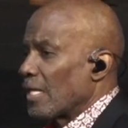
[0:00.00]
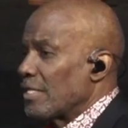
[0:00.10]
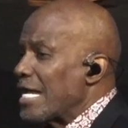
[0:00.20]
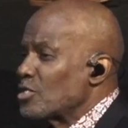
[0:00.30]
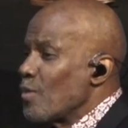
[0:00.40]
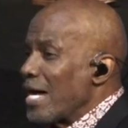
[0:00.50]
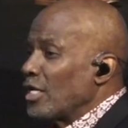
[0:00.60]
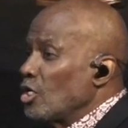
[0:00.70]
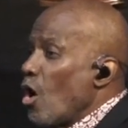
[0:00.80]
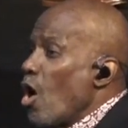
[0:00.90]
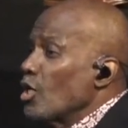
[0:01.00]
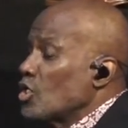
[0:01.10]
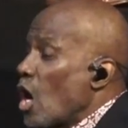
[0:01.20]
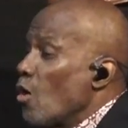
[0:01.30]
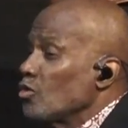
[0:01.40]
That's why the Lord
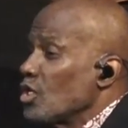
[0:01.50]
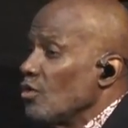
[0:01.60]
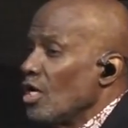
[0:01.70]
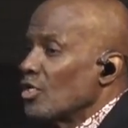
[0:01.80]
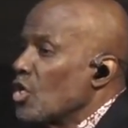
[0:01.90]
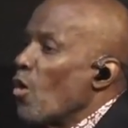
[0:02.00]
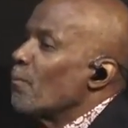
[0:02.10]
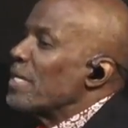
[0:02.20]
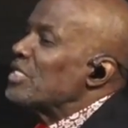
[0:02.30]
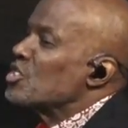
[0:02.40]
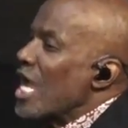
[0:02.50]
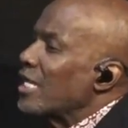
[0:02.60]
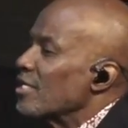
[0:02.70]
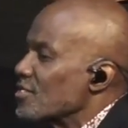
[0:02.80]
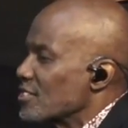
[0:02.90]
told you, don't be
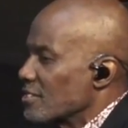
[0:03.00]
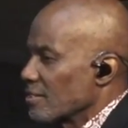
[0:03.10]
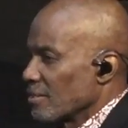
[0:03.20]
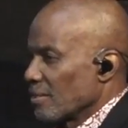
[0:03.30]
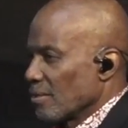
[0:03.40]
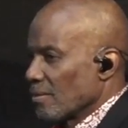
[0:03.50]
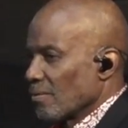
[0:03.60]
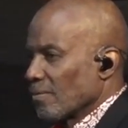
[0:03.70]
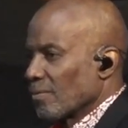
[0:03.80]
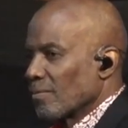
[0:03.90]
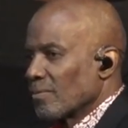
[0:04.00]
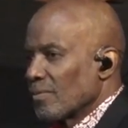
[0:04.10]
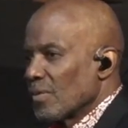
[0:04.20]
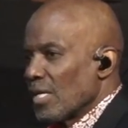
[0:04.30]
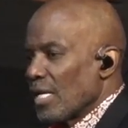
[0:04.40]
jealous.
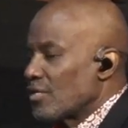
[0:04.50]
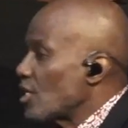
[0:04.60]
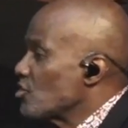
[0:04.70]
He said,